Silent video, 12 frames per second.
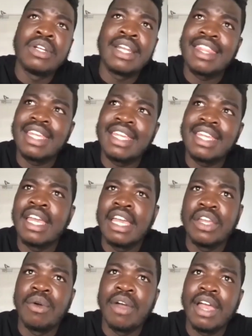And I think,
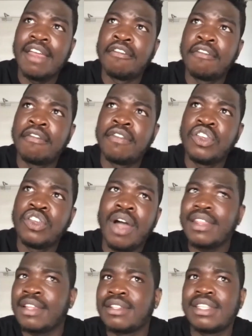if you're
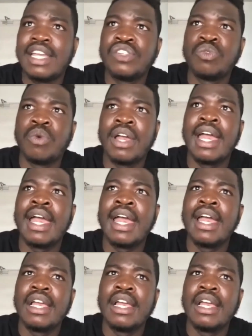at the stage where,